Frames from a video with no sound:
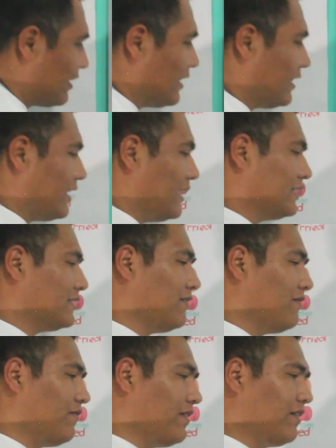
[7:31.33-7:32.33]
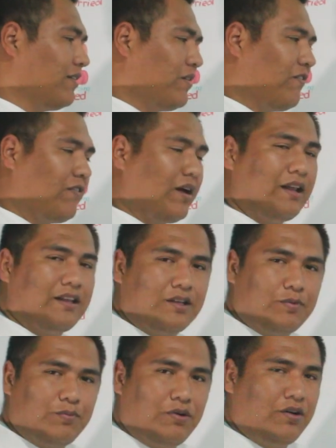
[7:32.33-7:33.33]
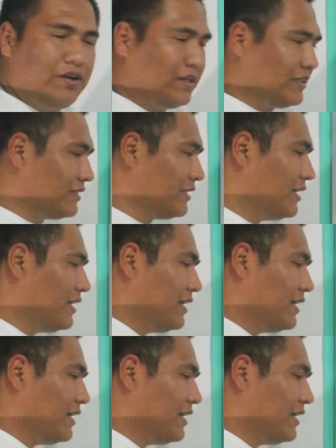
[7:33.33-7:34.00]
that's a very valid point.